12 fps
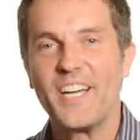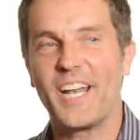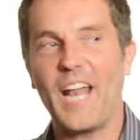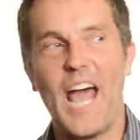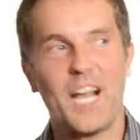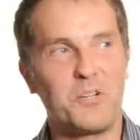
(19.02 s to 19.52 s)

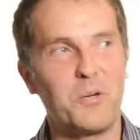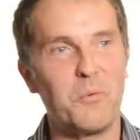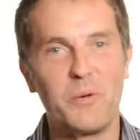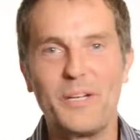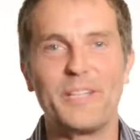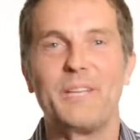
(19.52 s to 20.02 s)
An actual
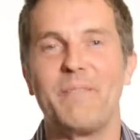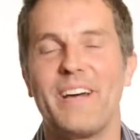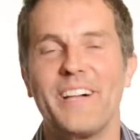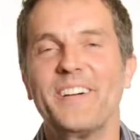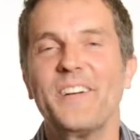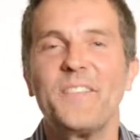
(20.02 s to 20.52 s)
real
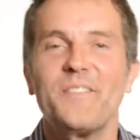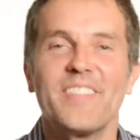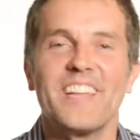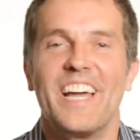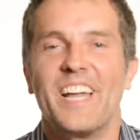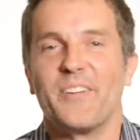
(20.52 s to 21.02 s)
email.
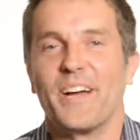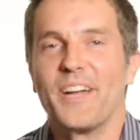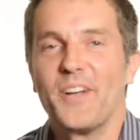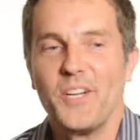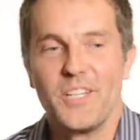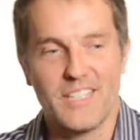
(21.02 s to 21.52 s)
Anyway,
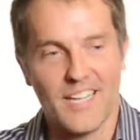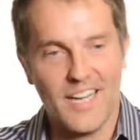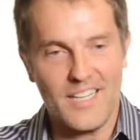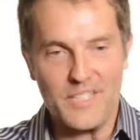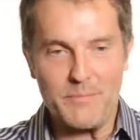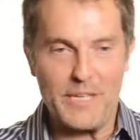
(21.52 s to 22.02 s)
so I got
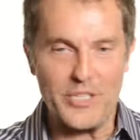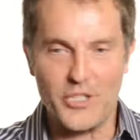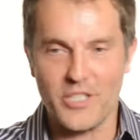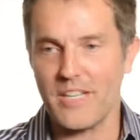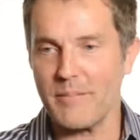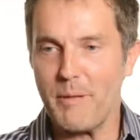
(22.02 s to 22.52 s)
all these
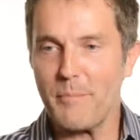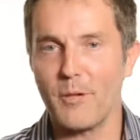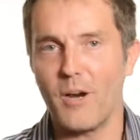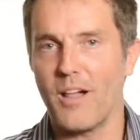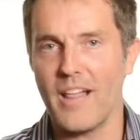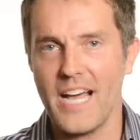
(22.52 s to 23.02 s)
messages, and people
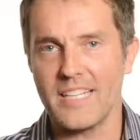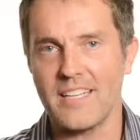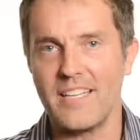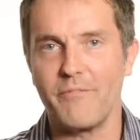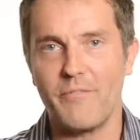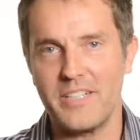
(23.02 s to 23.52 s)
are all
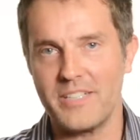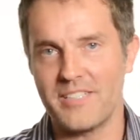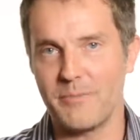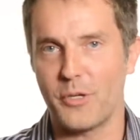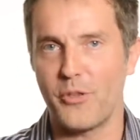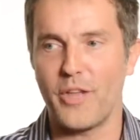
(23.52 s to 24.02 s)
asking very
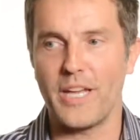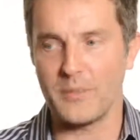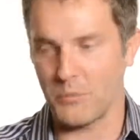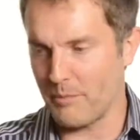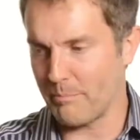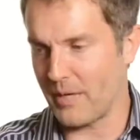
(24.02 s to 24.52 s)
similar things.
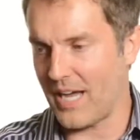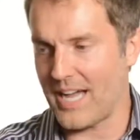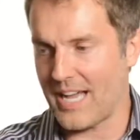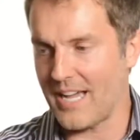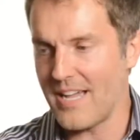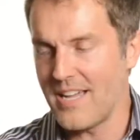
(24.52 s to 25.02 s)
One
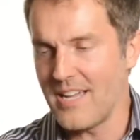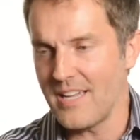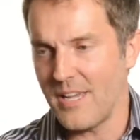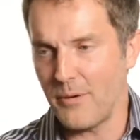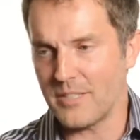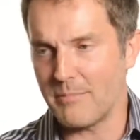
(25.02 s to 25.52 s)
guy,
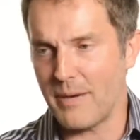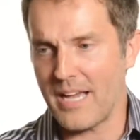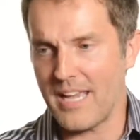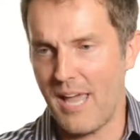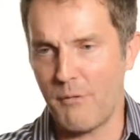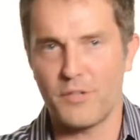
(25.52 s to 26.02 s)
he wants to buy
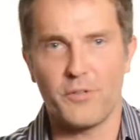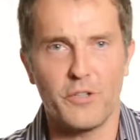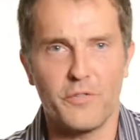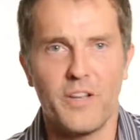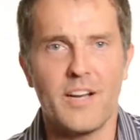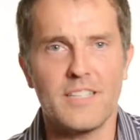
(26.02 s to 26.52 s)
cameras for
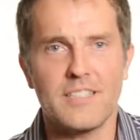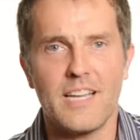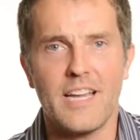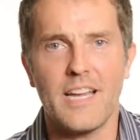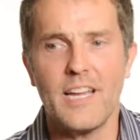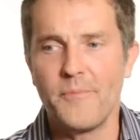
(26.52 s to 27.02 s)
his
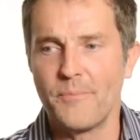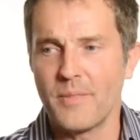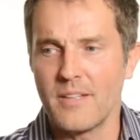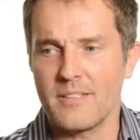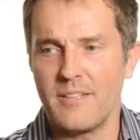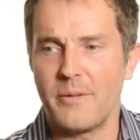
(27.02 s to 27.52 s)
fiance.
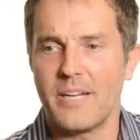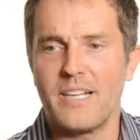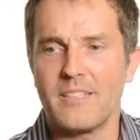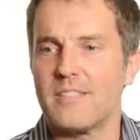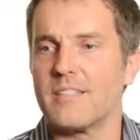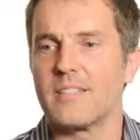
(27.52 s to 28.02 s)
Someone
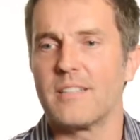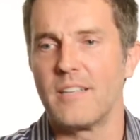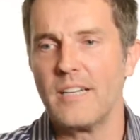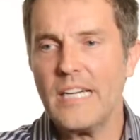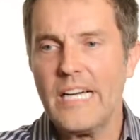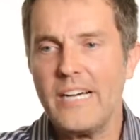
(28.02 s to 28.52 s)
else is,
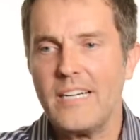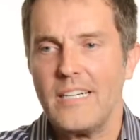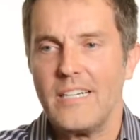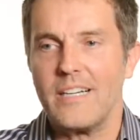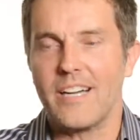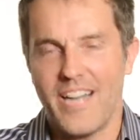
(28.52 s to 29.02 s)

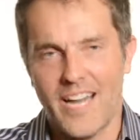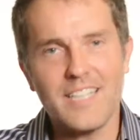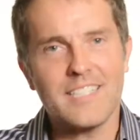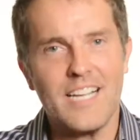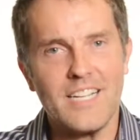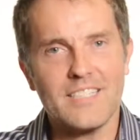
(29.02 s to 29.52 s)
it kind of
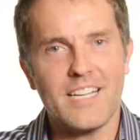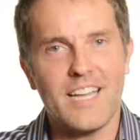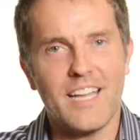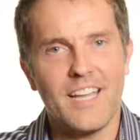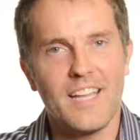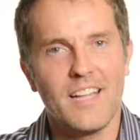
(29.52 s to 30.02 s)
sounds
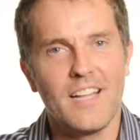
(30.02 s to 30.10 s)
like,